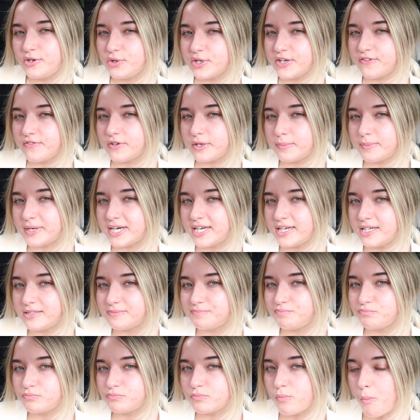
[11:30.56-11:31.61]
I'll give it a
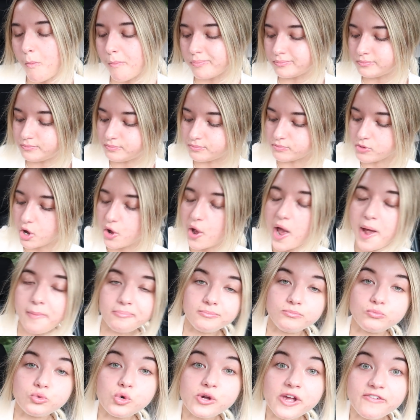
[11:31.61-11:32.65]
bite.
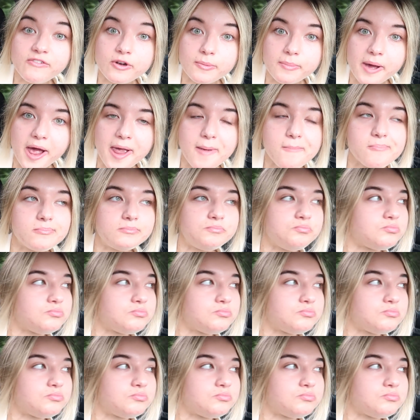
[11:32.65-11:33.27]
Okay, we'll give it a bite.